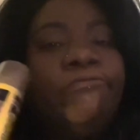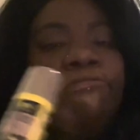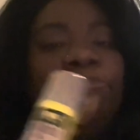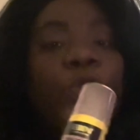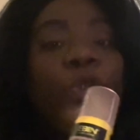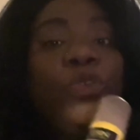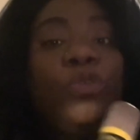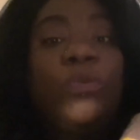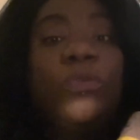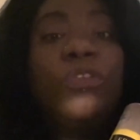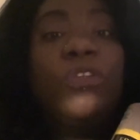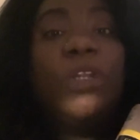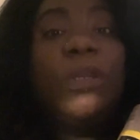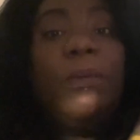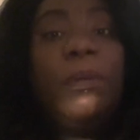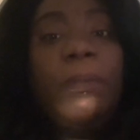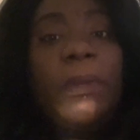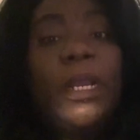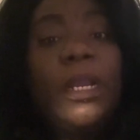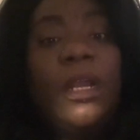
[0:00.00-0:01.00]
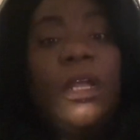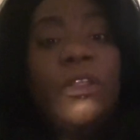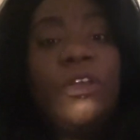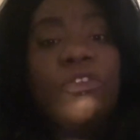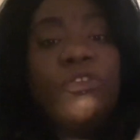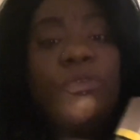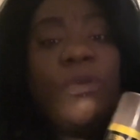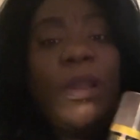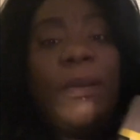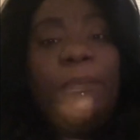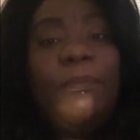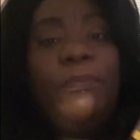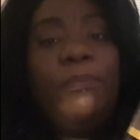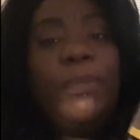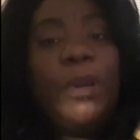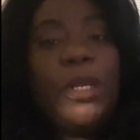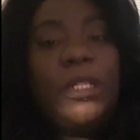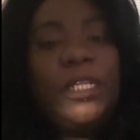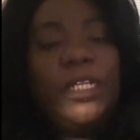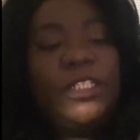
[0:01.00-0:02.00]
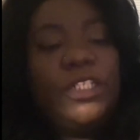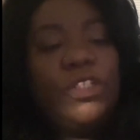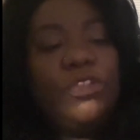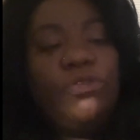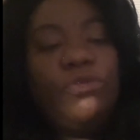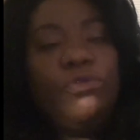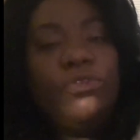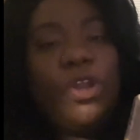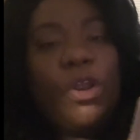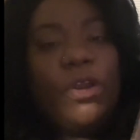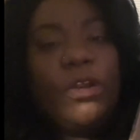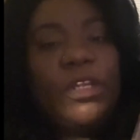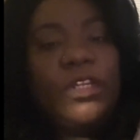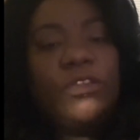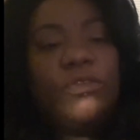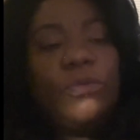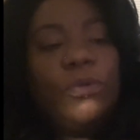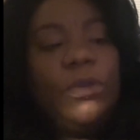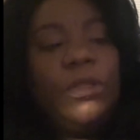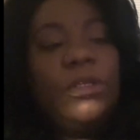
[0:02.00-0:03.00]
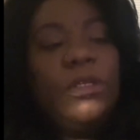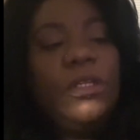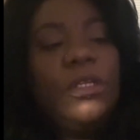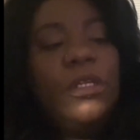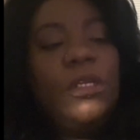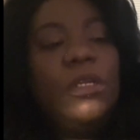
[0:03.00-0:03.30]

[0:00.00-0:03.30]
which one's going to be my color. So I bought like the two darkest one.